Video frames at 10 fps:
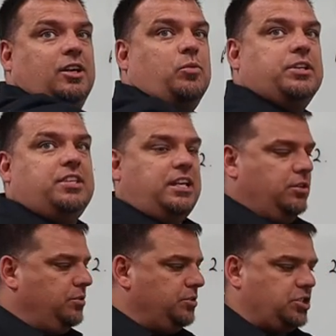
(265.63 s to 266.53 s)
was they
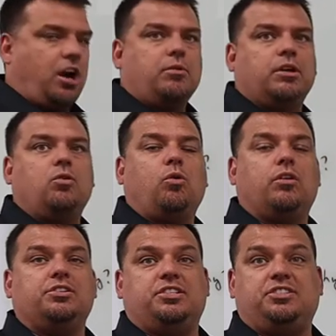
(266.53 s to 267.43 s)
used chart
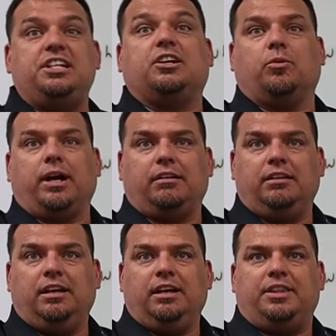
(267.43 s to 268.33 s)
recorders and sneakerware.
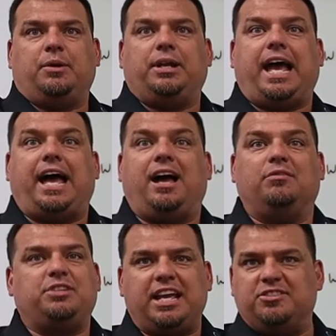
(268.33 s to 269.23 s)
They would
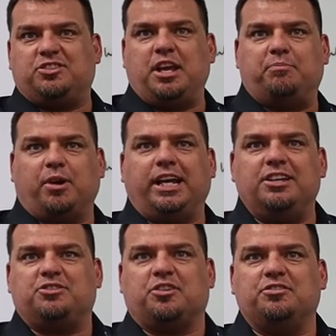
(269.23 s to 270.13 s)
have in they'd bring
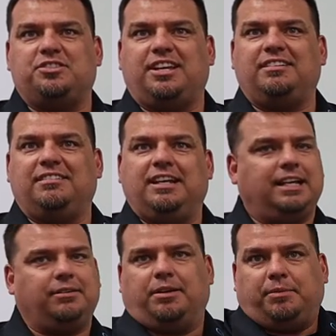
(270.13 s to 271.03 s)
interns in.
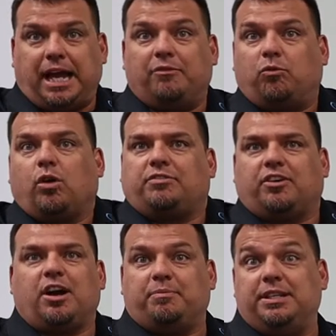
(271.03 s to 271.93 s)
I mean, I've worked for
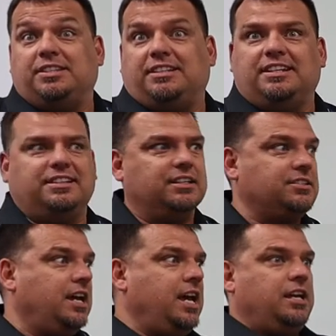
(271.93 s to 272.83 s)
companies that did
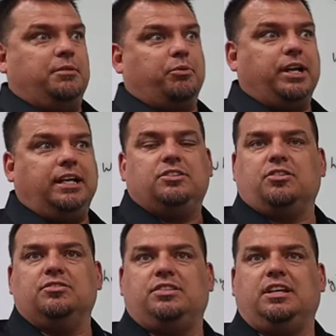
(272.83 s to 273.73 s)
this. You bring
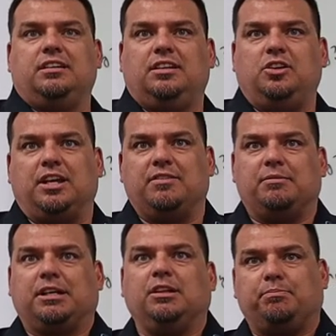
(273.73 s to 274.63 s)
interns in, you give them
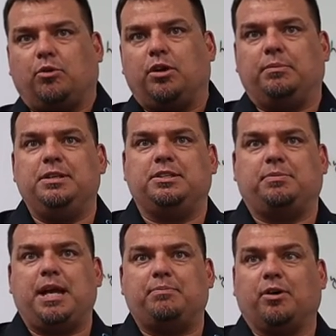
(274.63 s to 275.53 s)
a clipboard and a piece of
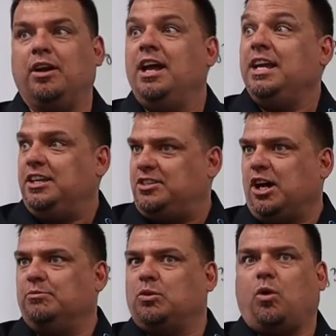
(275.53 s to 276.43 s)
paper, you
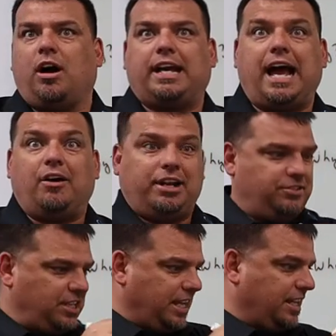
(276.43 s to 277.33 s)
tell them to walk out
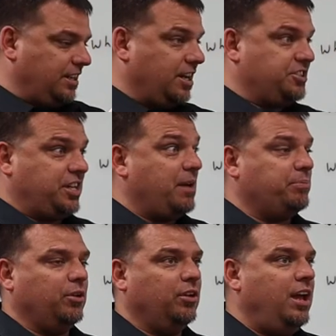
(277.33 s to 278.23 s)
and take an, a
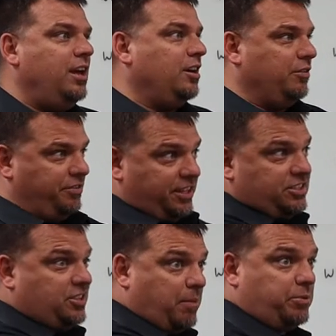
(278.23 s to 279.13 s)
sample of
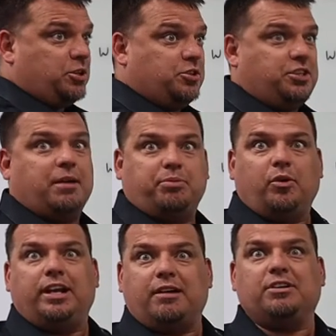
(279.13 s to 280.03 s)
this temperature set
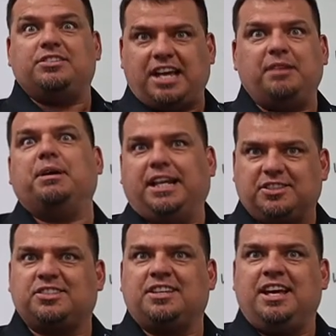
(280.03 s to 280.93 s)
point every 10
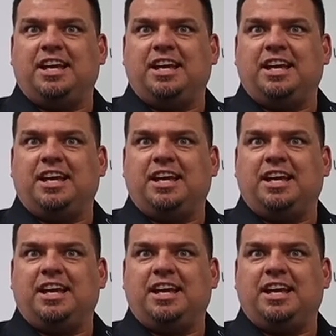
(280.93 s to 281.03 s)
minutes